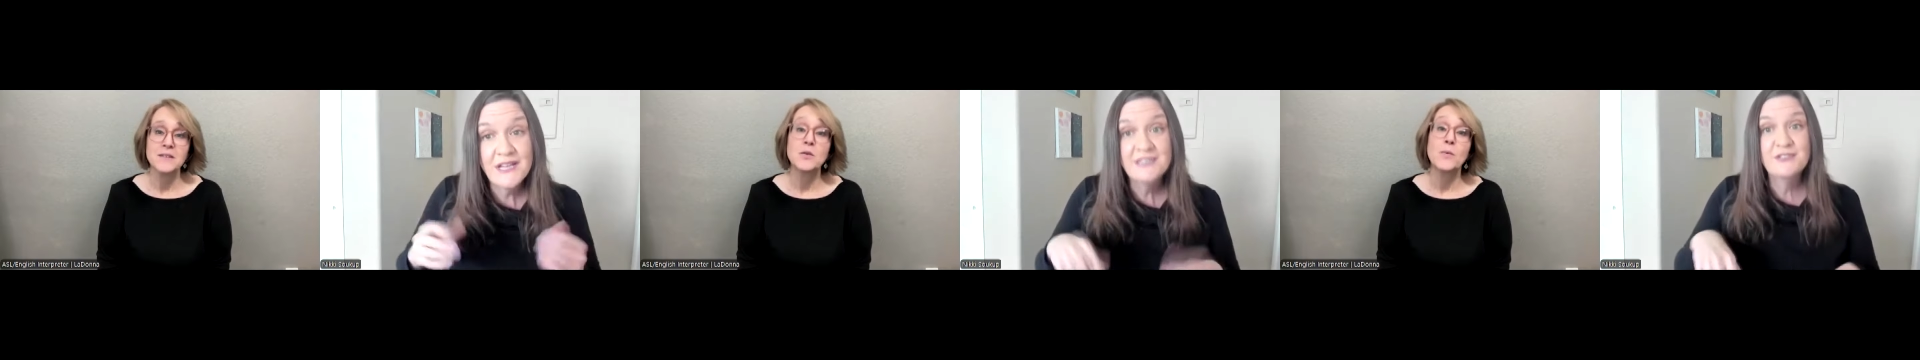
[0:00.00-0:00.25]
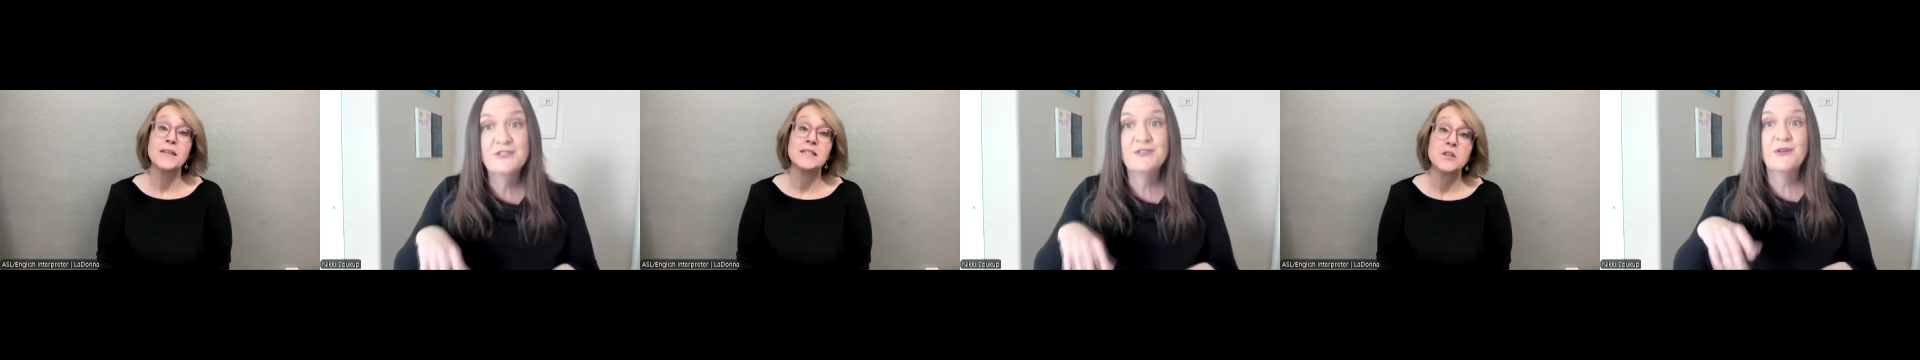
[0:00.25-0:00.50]

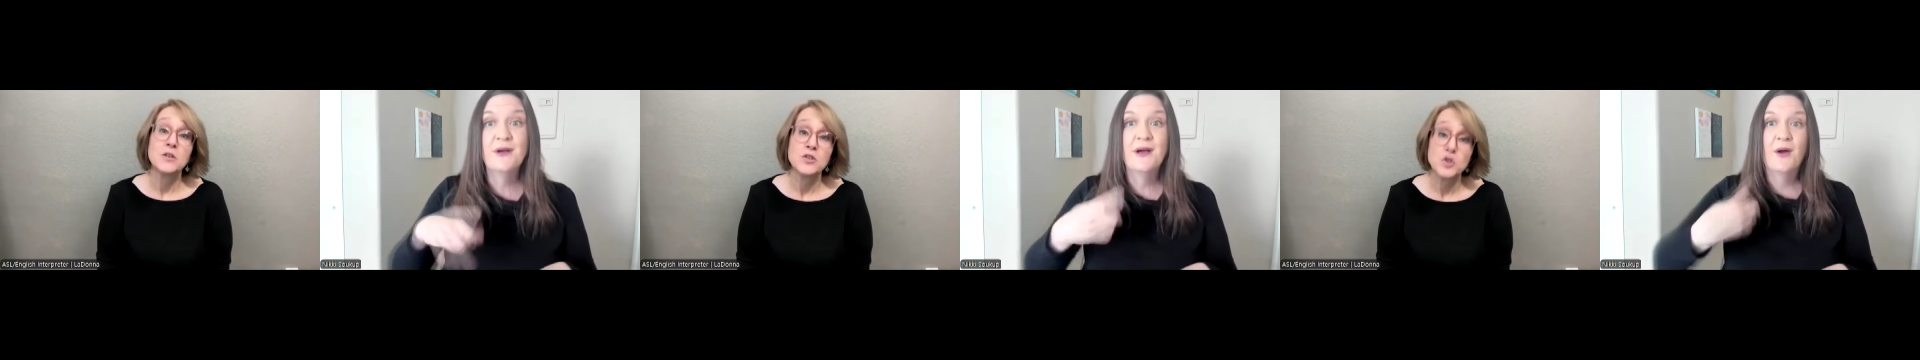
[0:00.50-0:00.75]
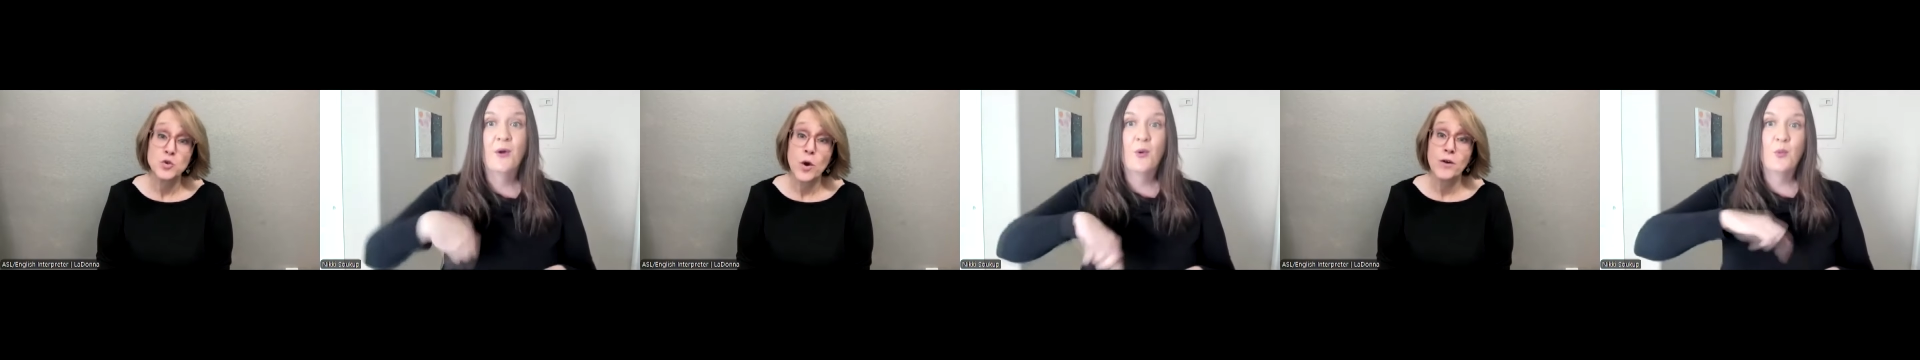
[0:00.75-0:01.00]
Speaker 1: So it is
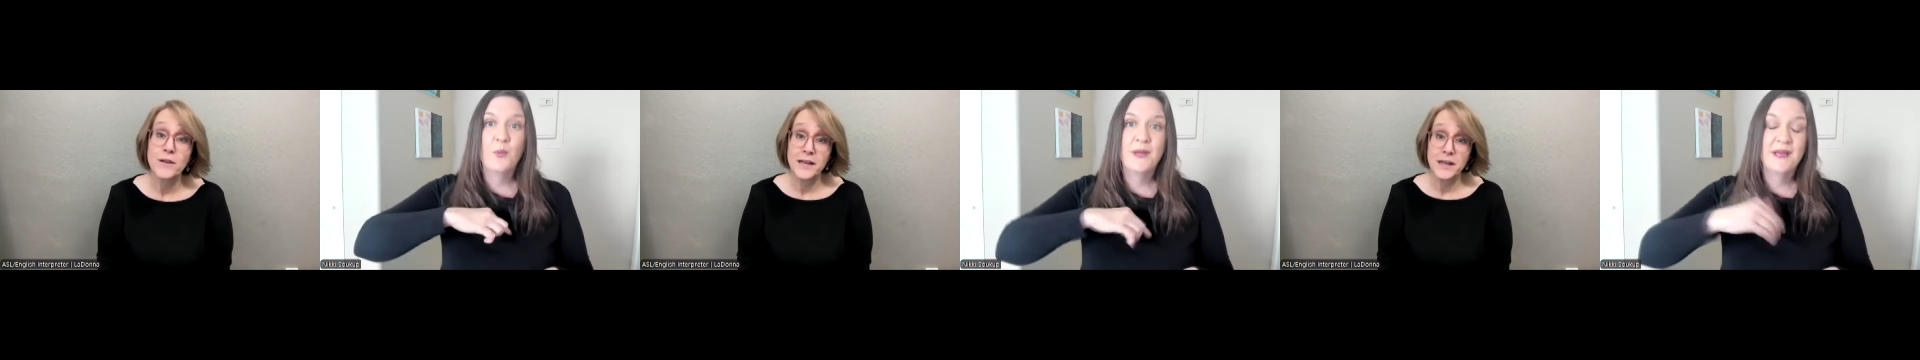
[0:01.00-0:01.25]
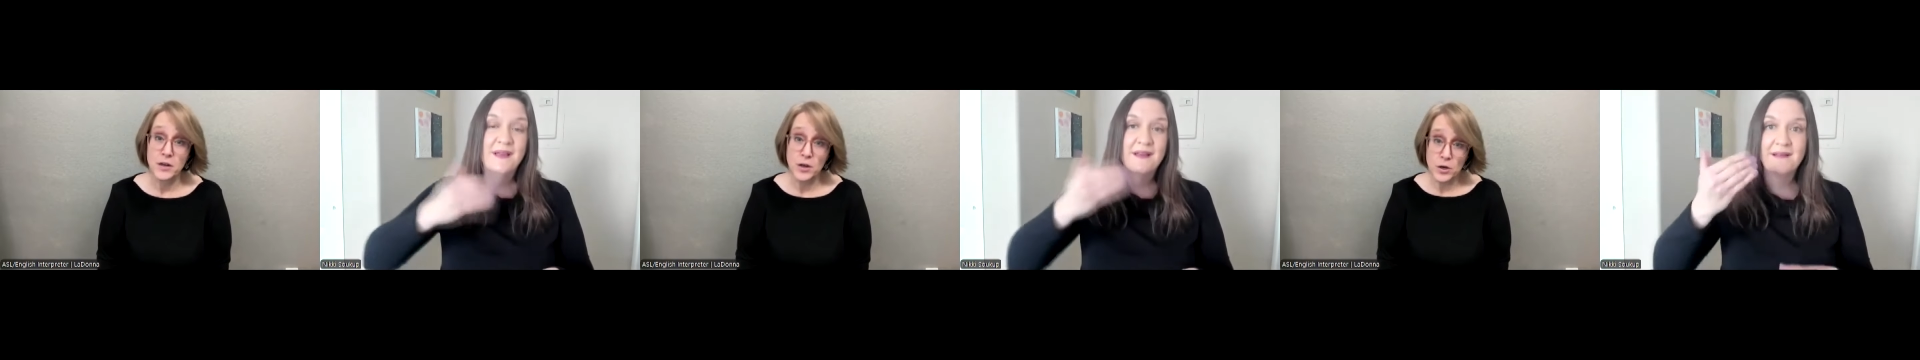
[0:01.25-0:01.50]
strongly
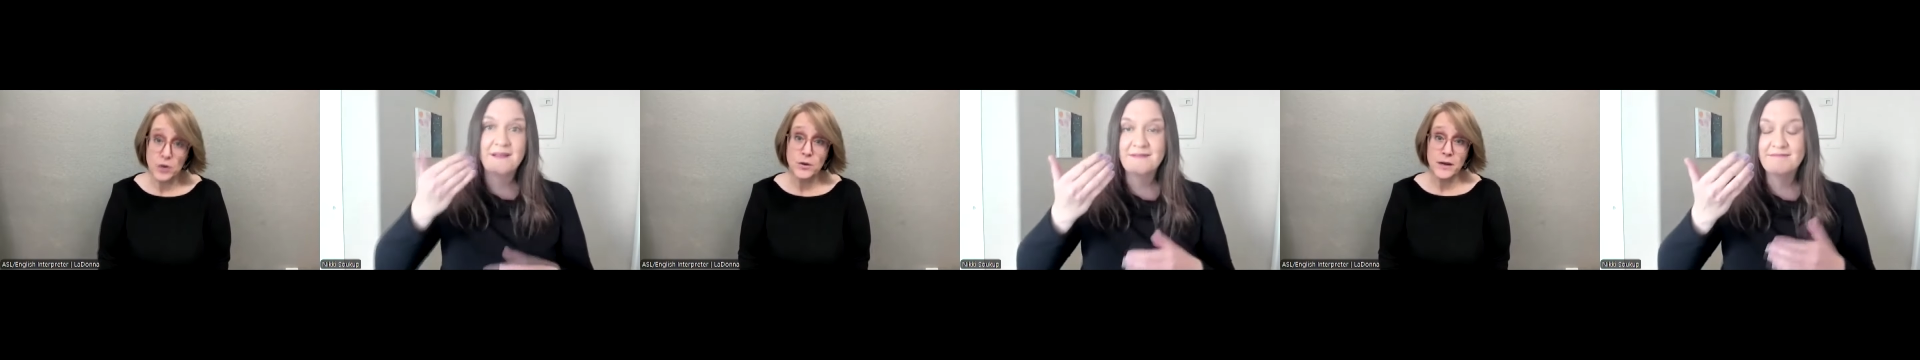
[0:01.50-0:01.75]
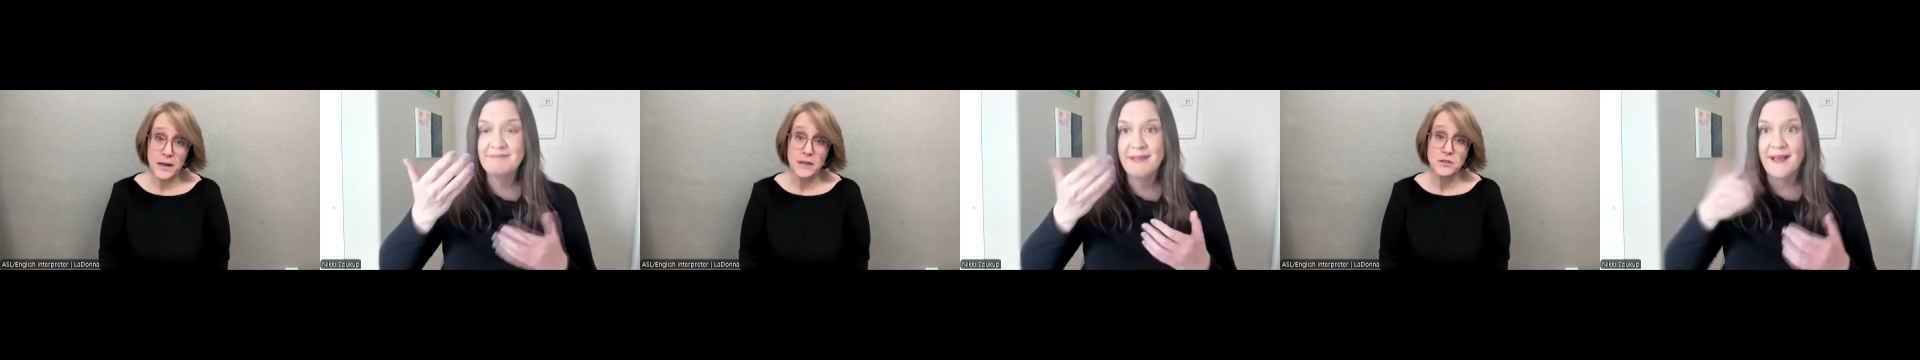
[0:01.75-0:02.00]

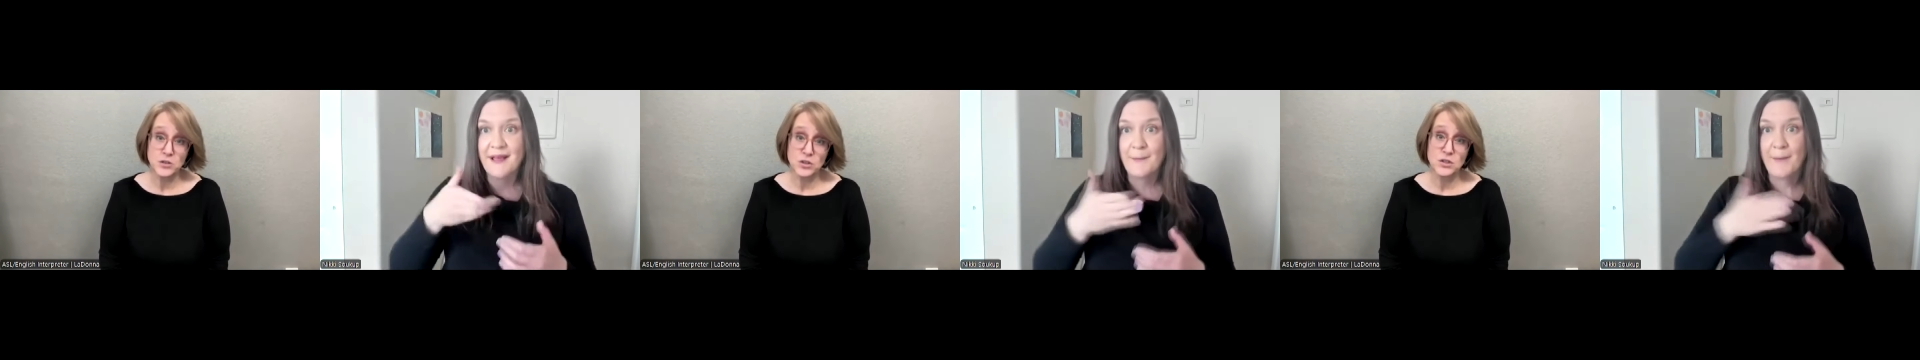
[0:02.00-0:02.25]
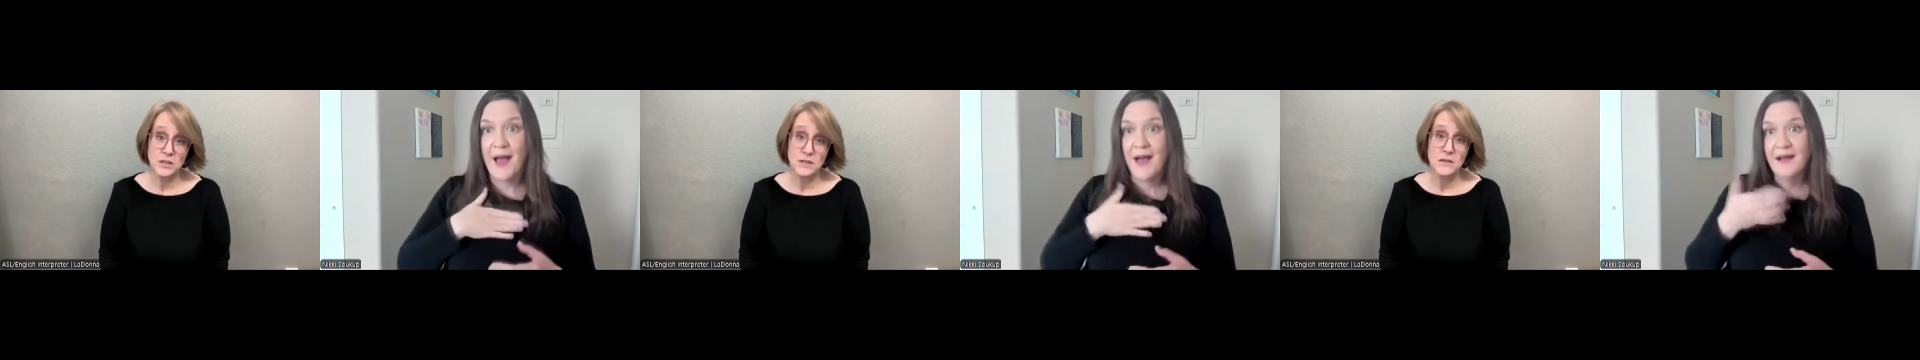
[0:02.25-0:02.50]

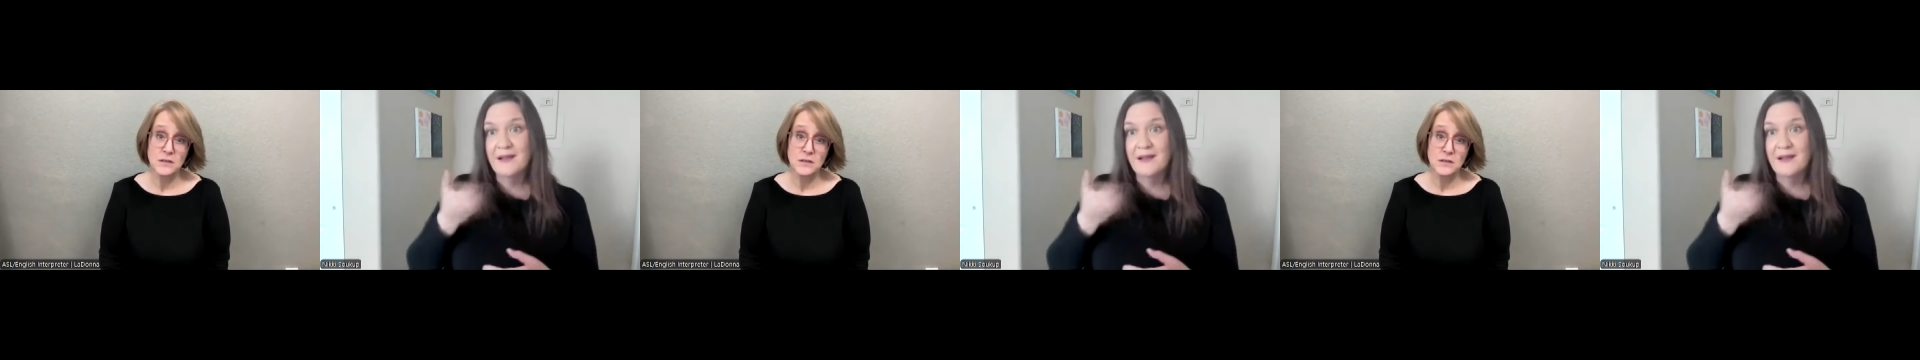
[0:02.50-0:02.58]
encouraged,